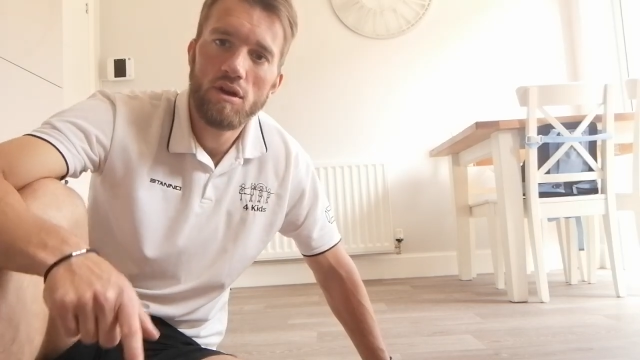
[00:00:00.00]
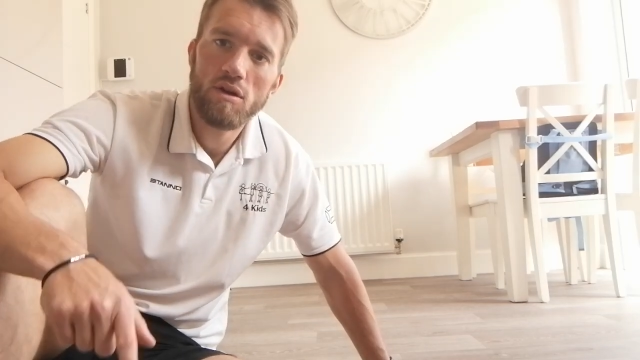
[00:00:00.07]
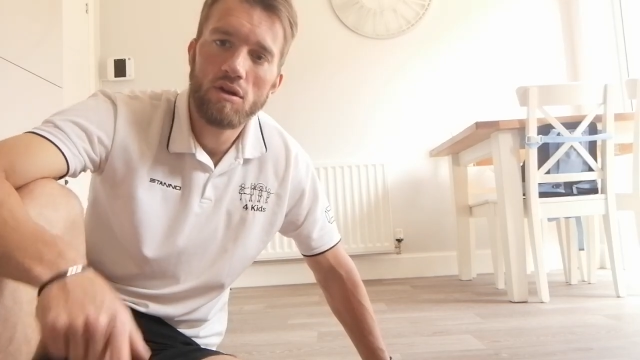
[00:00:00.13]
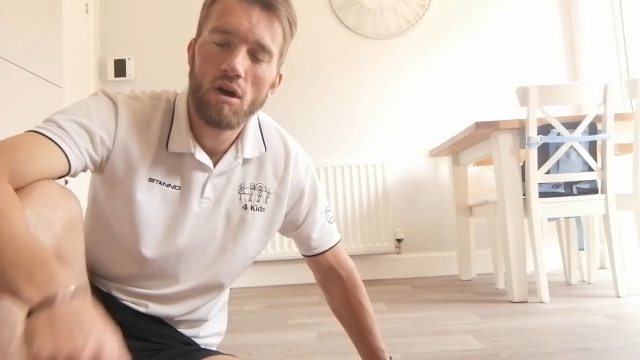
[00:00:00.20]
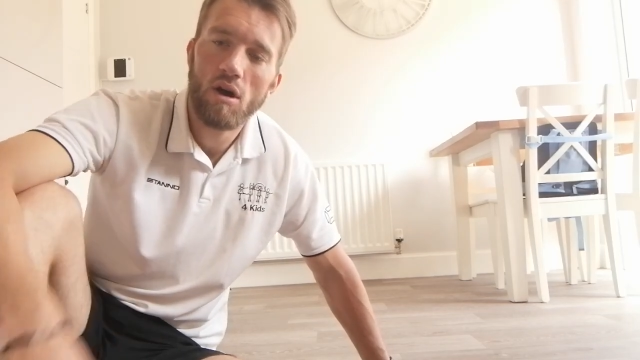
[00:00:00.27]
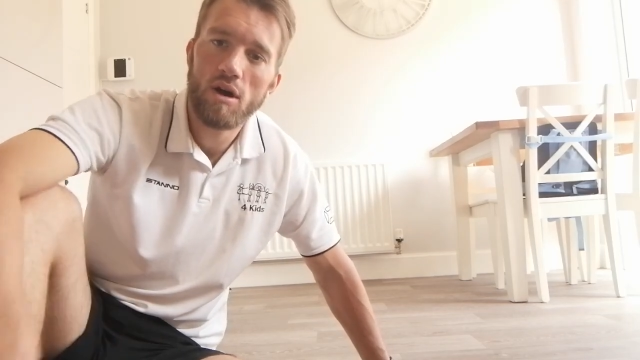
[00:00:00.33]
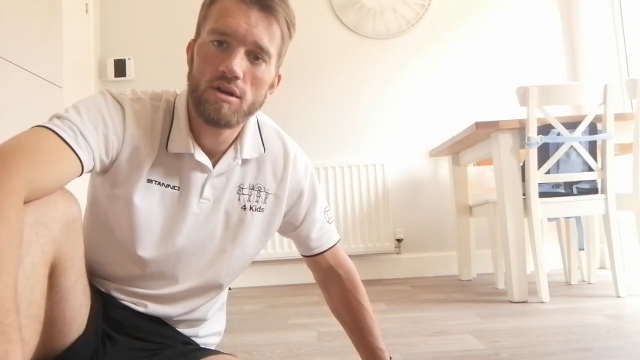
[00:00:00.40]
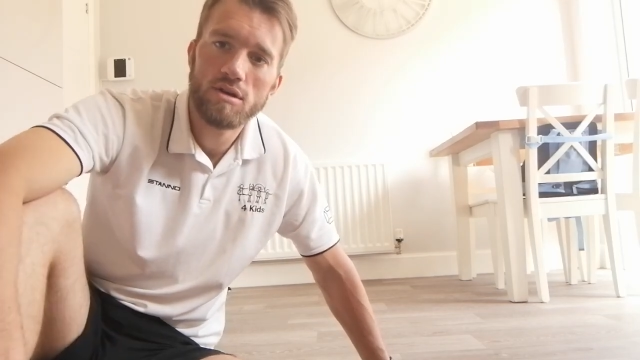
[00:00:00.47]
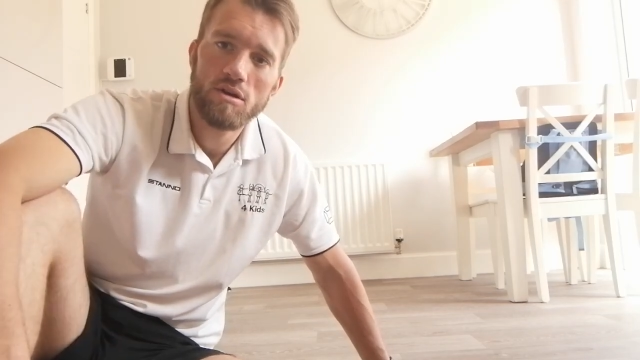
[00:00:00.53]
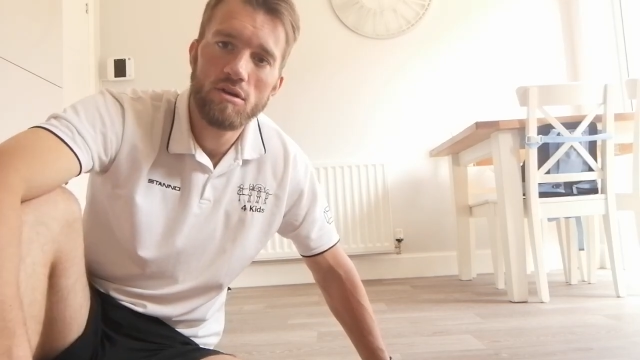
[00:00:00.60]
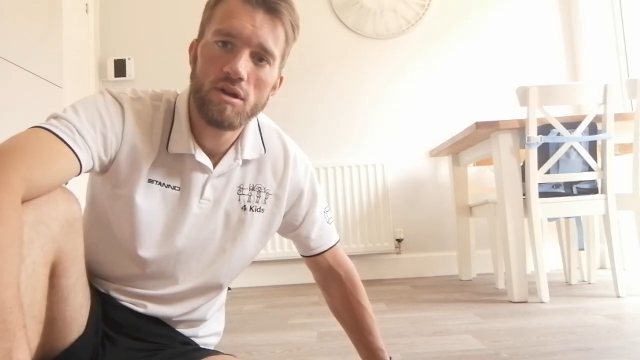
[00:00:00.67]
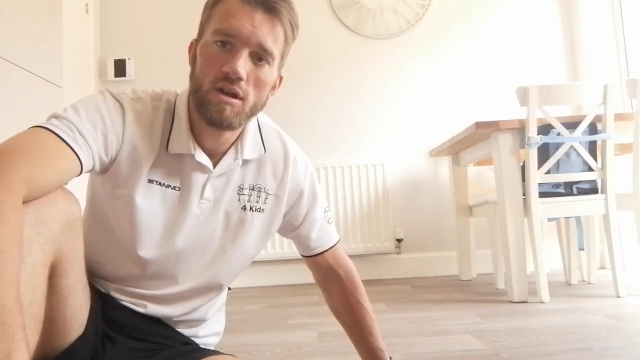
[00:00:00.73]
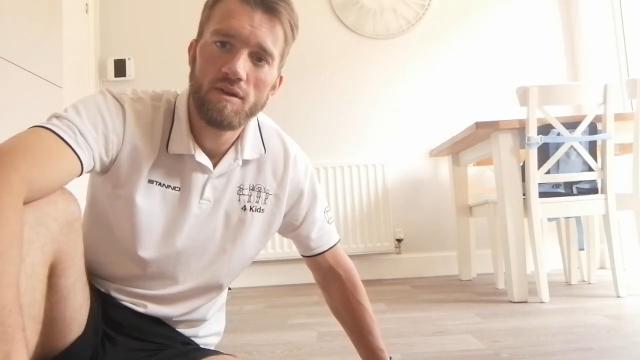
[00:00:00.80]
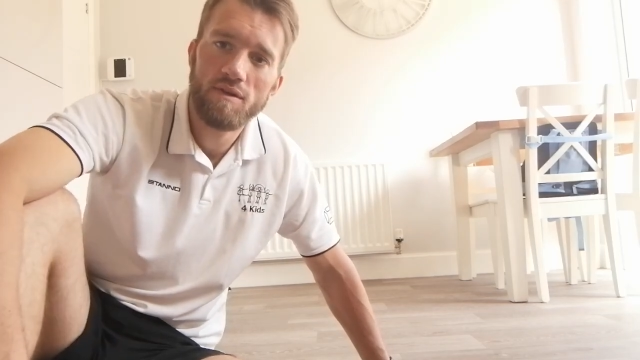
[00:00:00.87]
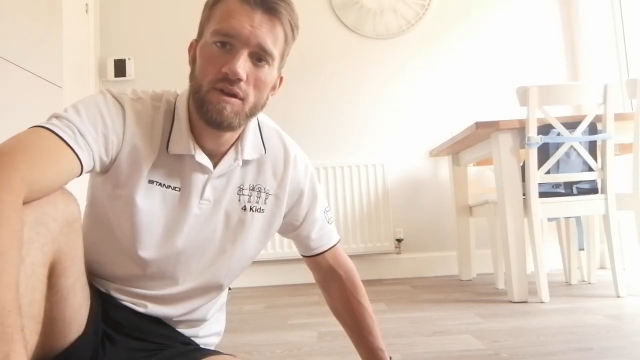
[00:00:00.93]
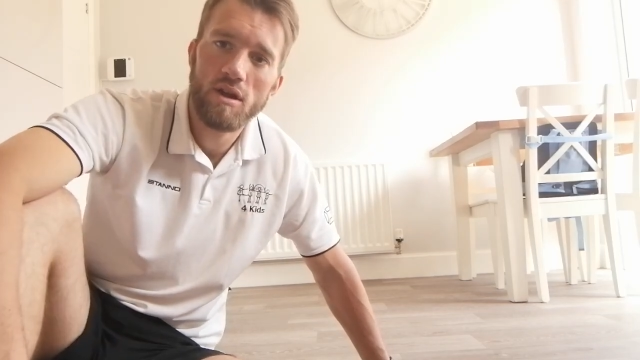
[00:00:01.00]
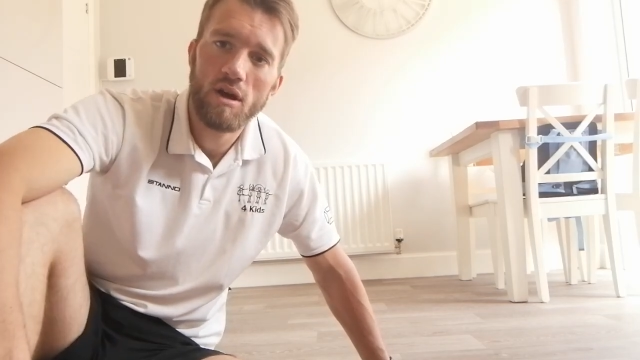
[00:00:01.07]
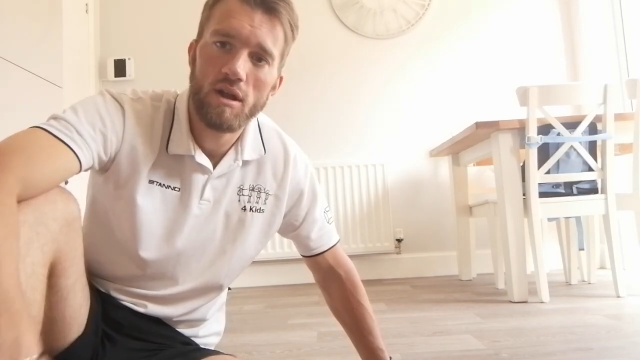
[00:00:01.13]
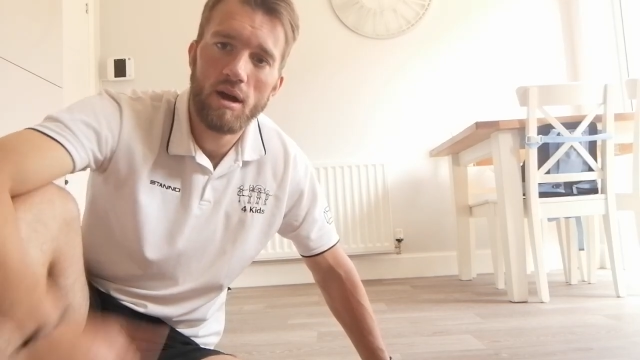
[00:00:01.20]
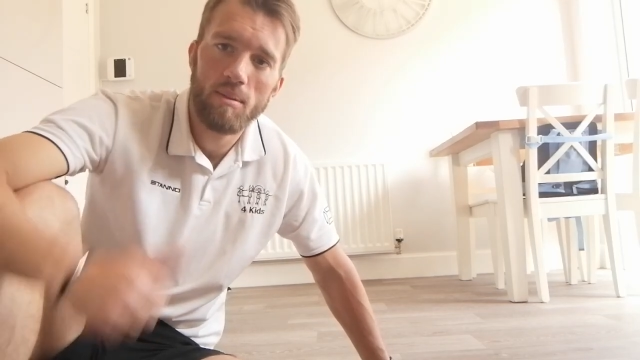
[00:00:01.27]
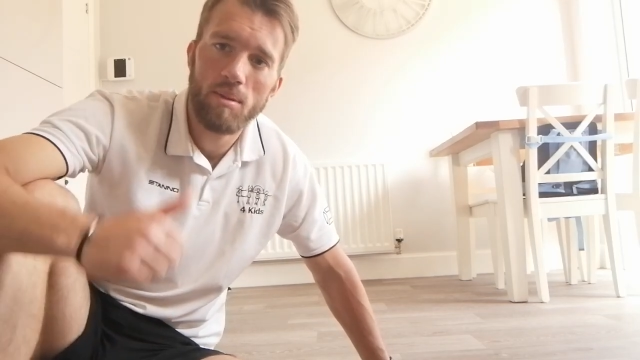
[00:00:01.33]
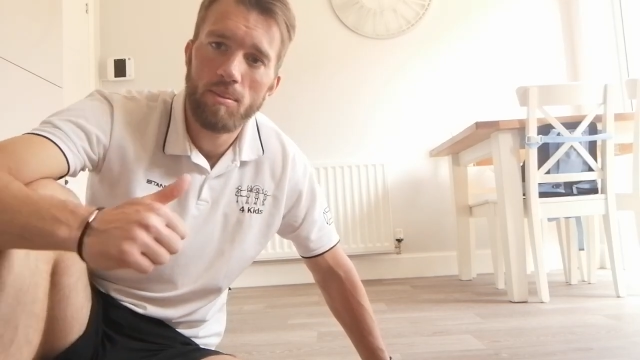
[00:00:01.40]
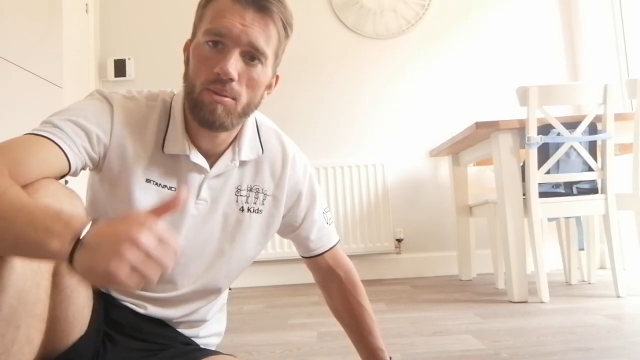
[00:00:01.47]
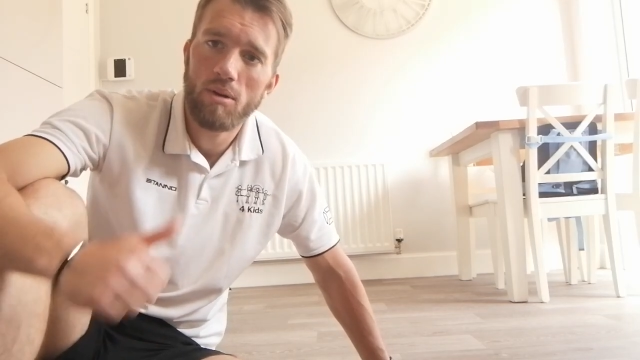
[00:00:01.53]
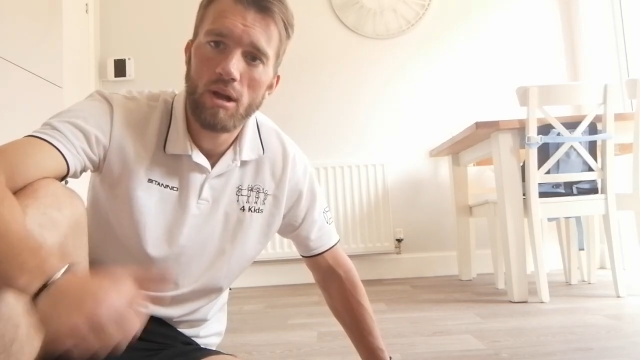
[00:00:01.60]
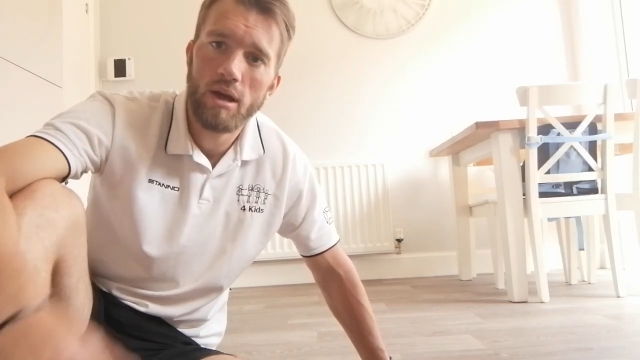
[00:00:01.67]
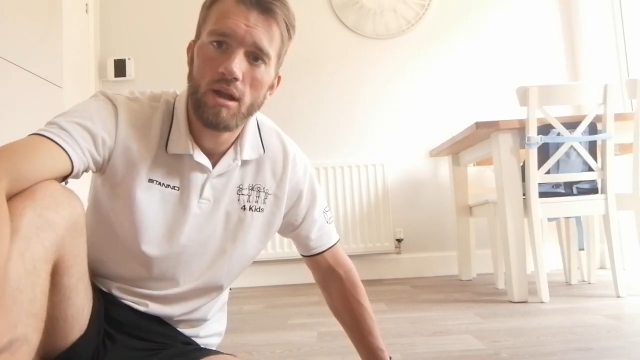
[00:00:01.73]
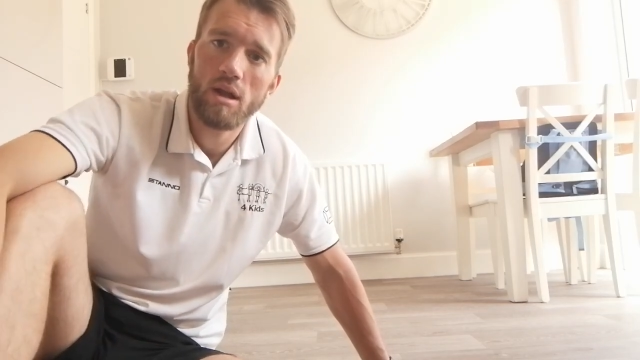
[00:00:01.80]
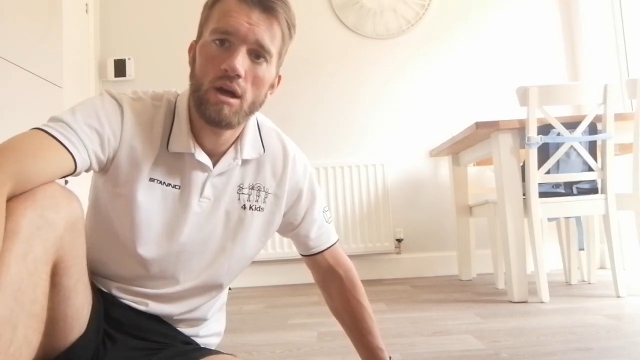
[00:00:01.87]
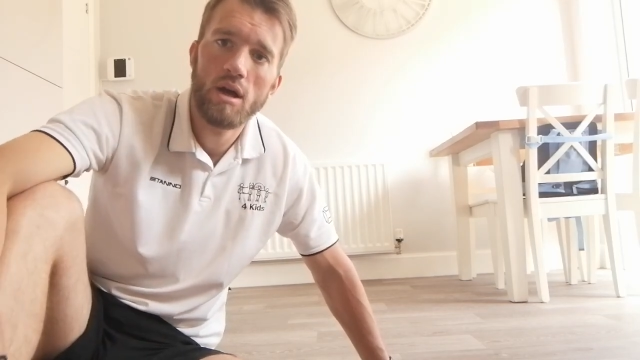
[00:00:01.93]
you guys doing this video, that'd be
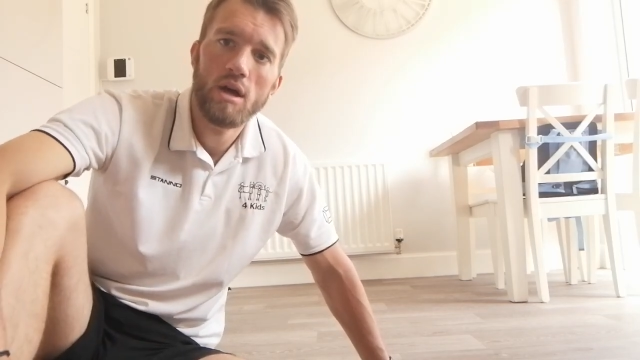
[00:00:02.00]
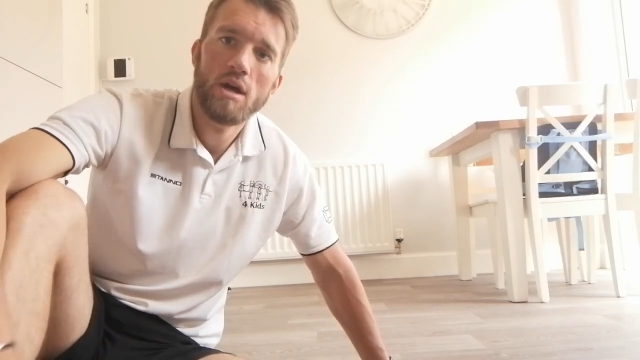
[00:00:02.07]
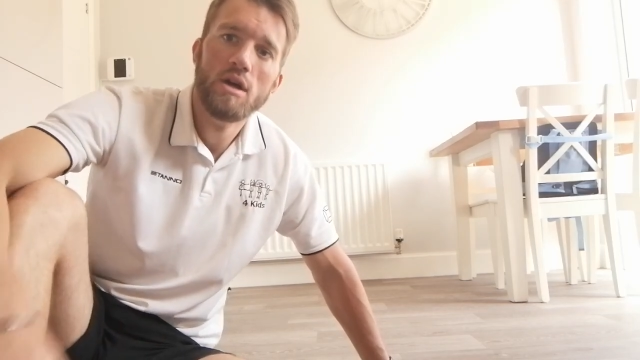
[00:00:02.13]
brilliant.